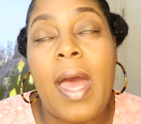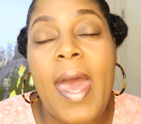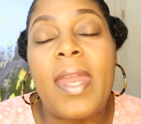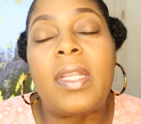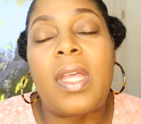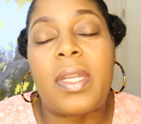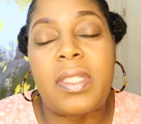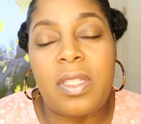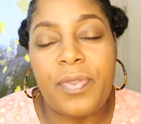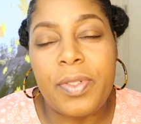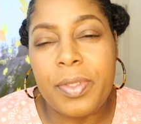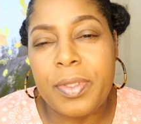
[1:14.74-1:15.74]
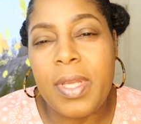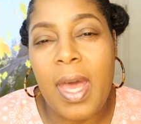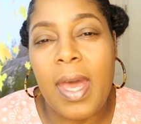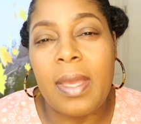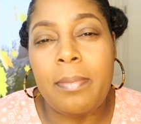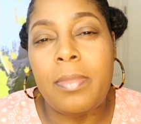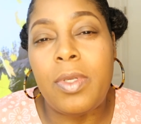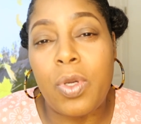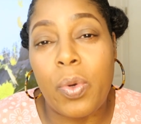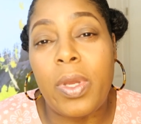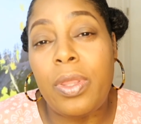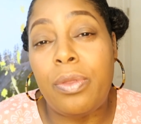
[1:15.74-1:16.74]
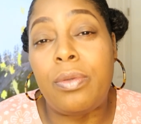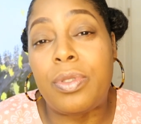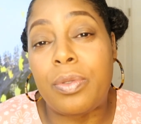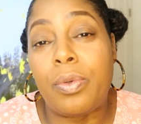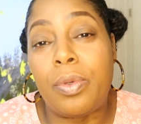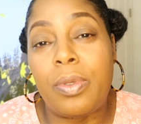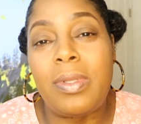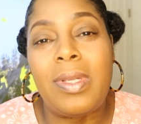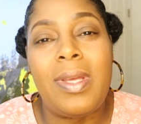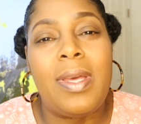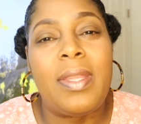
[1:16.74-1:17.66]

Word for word: I had a lot of difficult time going through school,